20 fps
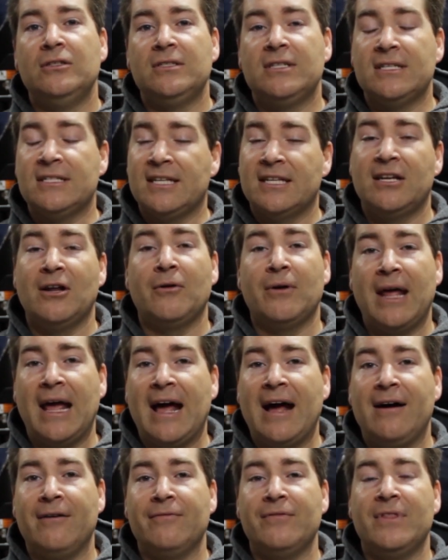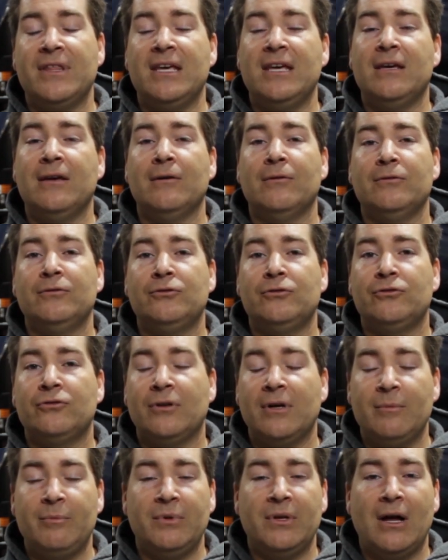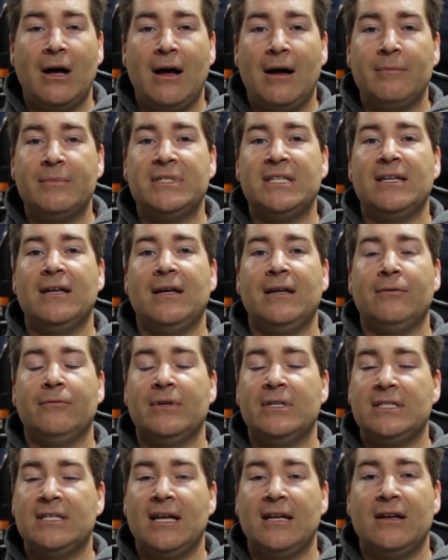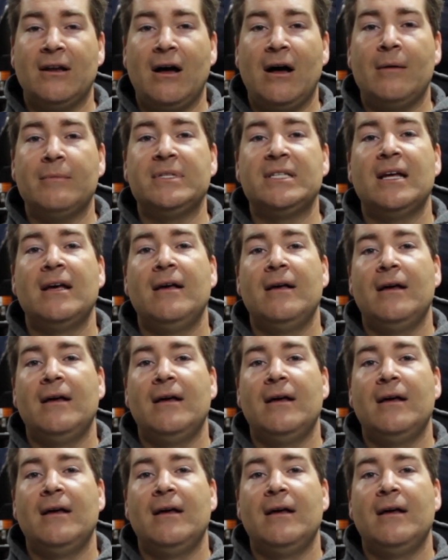since they don't have the trip knobs and reset knobs